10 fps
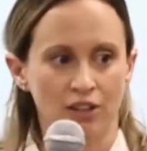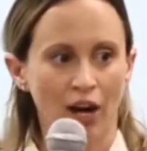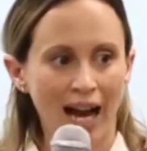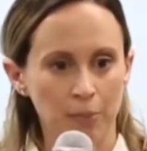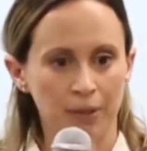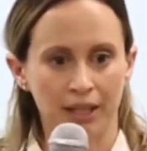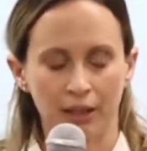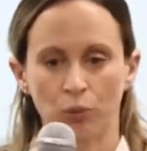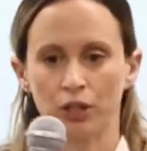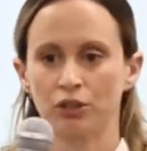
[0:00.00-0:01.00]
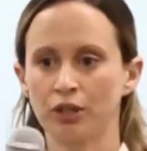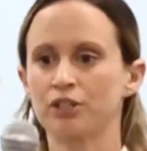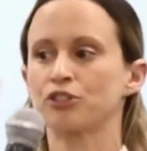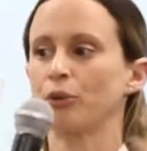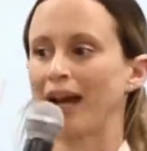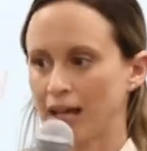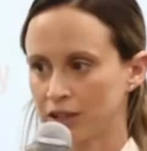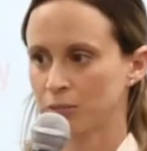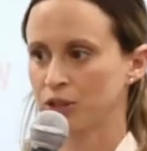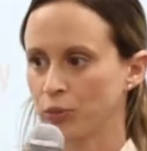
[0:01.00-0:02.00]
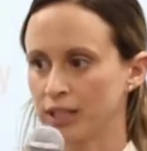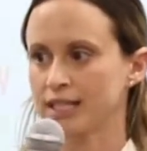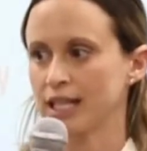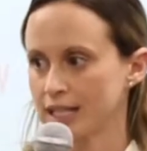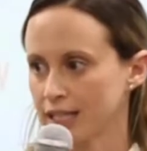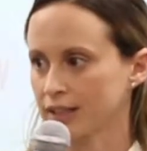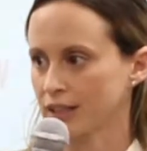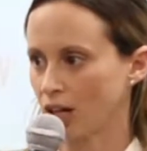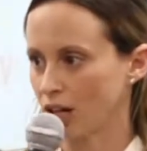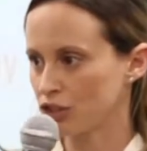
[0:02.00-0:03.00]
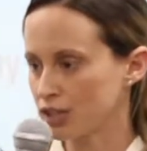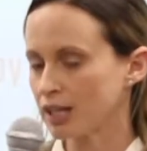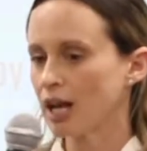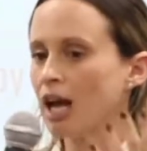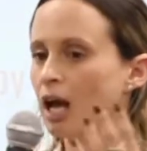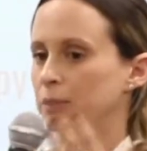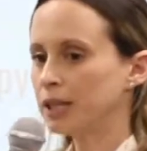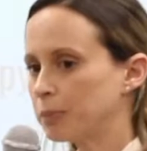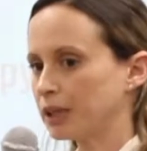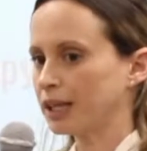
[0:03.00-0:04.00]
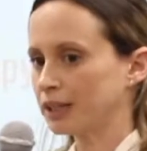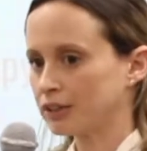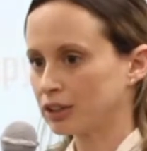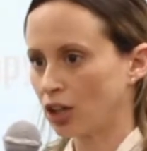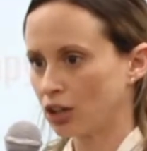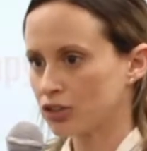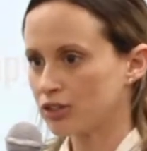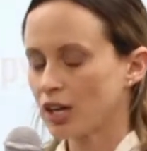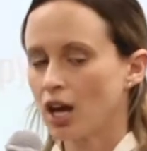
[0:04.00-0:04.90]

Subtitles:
are happening when you interact between sensing technologies and manipulating technologies.